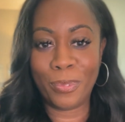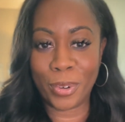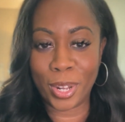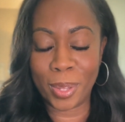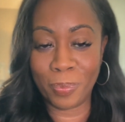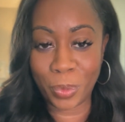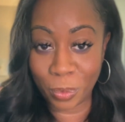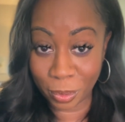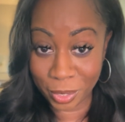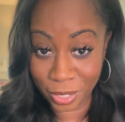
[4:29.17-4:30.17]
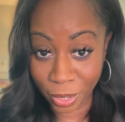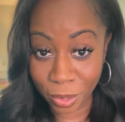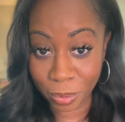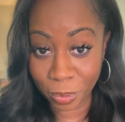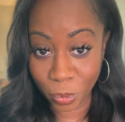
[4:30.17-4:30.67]
from what we
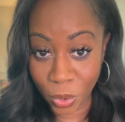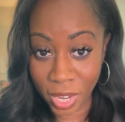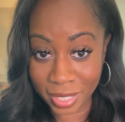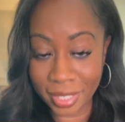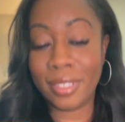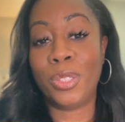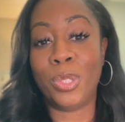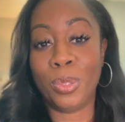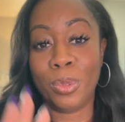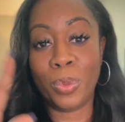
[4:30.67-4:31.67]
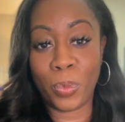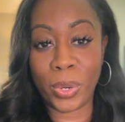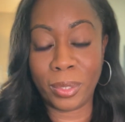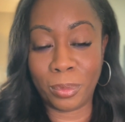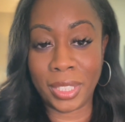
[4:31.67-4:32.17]
don't want to
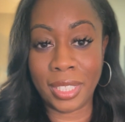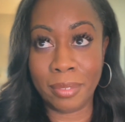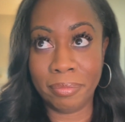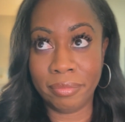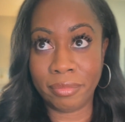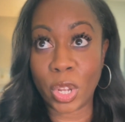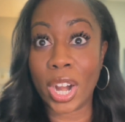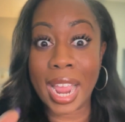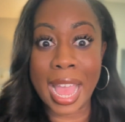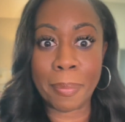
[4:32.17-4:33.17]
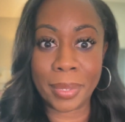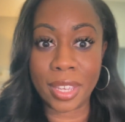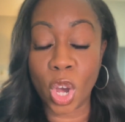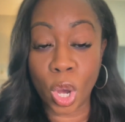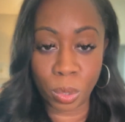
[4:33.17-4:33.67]
what we are
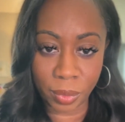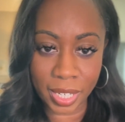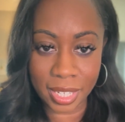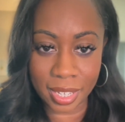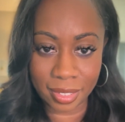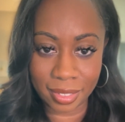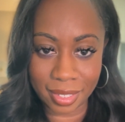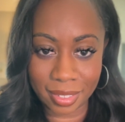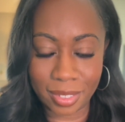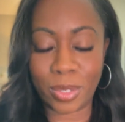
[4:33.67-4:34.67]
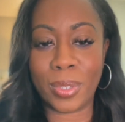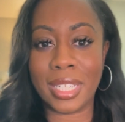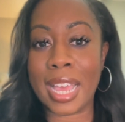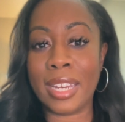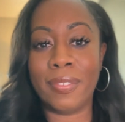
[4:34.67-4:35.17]
happy already exists. So
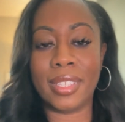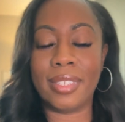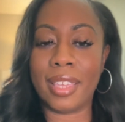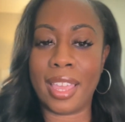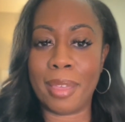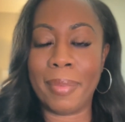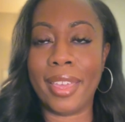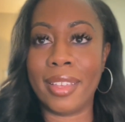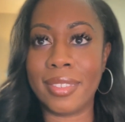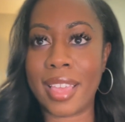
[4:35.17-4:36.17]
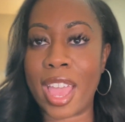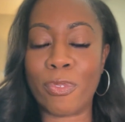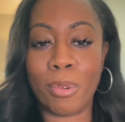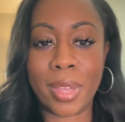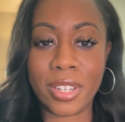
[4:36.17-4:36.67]
it's not even the same as
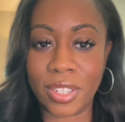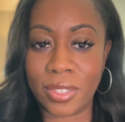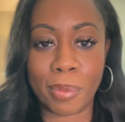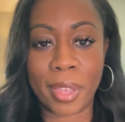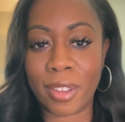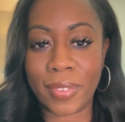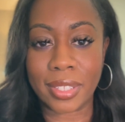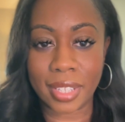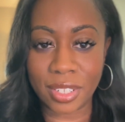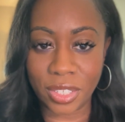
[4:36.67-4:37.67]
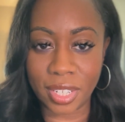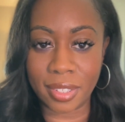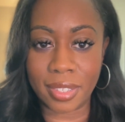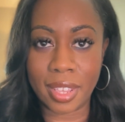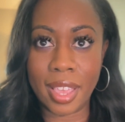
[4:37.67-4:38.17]
affirmations or
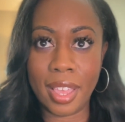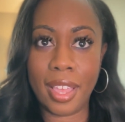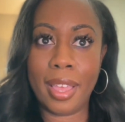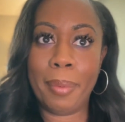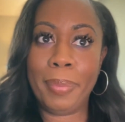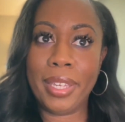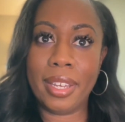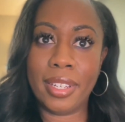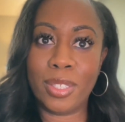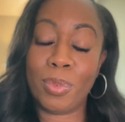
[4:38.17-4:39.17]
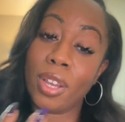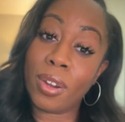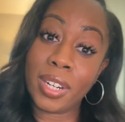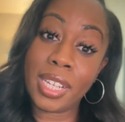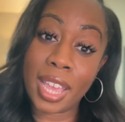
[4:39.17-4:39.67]
manifestations because we
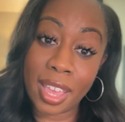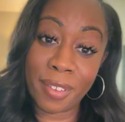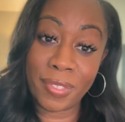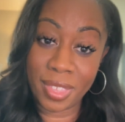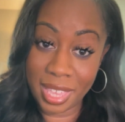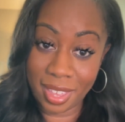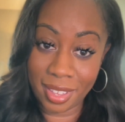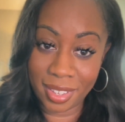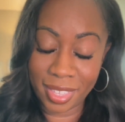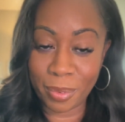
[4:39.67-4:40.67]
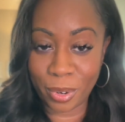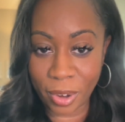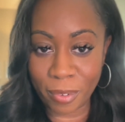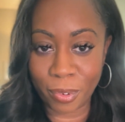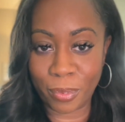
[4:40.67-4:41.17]
already have the thing that we're
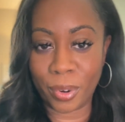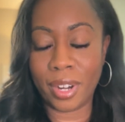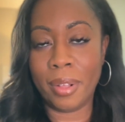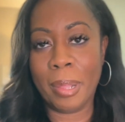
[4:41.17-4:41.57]
grateful for.